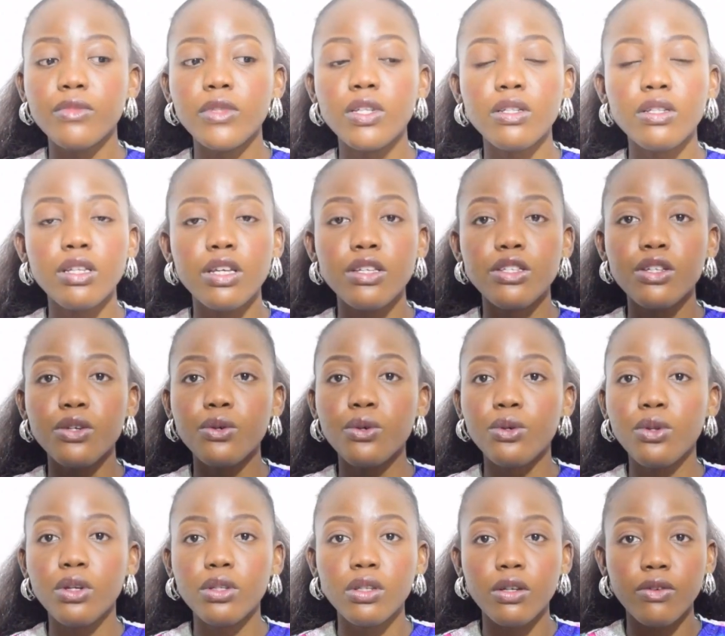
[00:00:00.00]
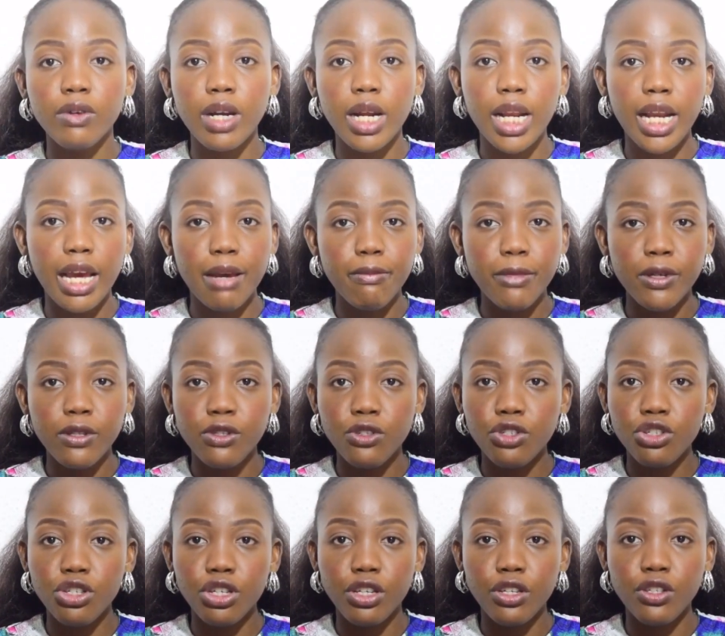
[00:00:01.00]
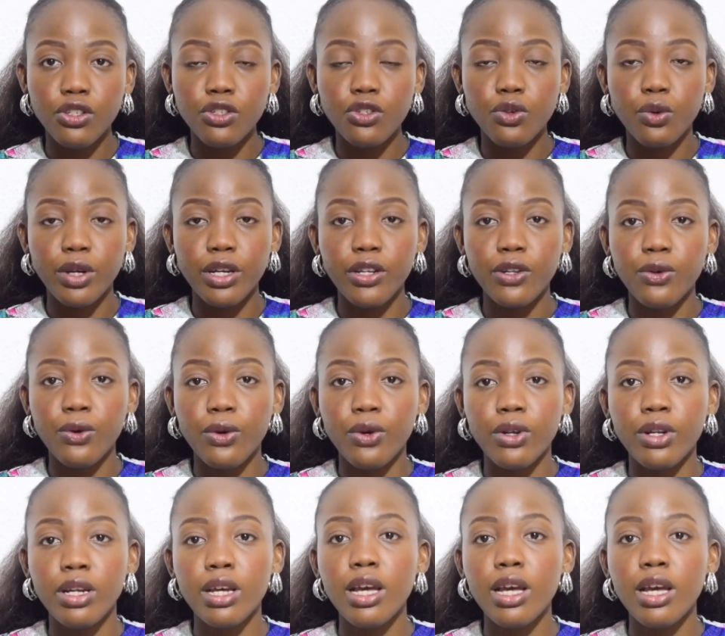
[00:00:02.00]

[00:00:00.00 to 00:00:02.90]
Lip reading: there's a whole lot of climate change going on,